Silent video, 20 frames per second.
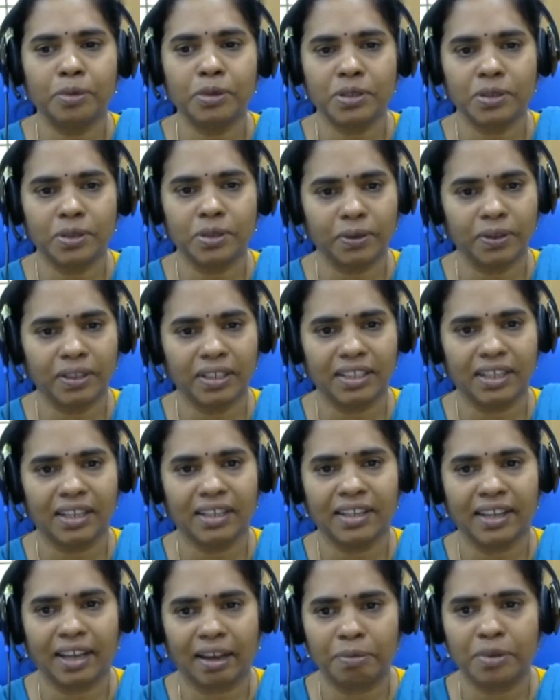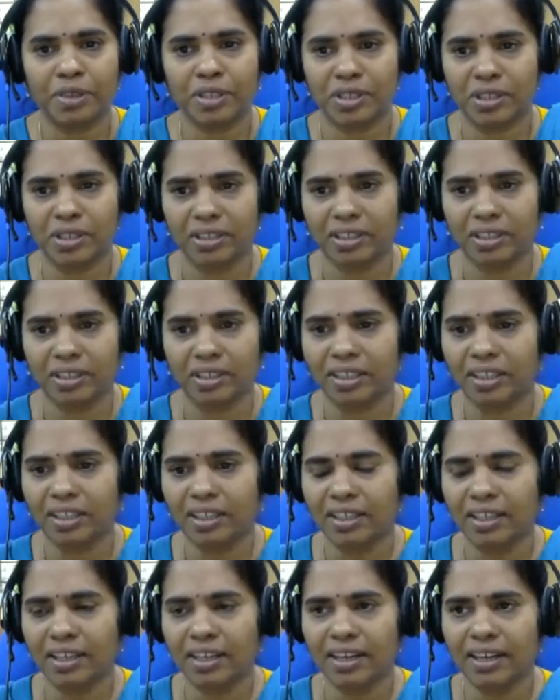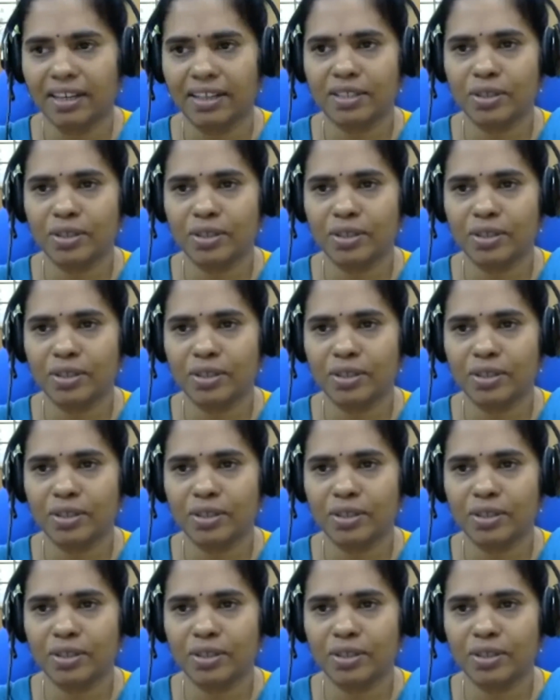push through it and damage it right